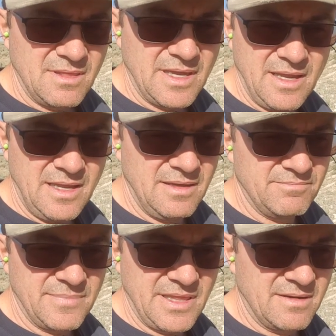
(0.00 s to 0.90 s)

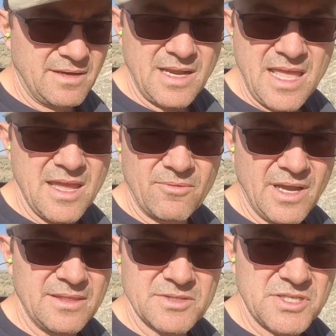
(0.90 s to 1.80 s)
they're going to hit
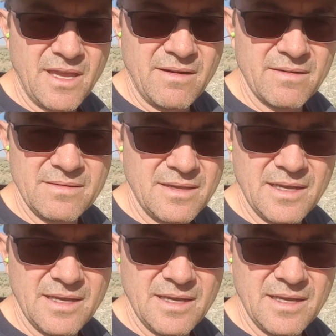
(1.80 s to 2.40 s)
right in the center.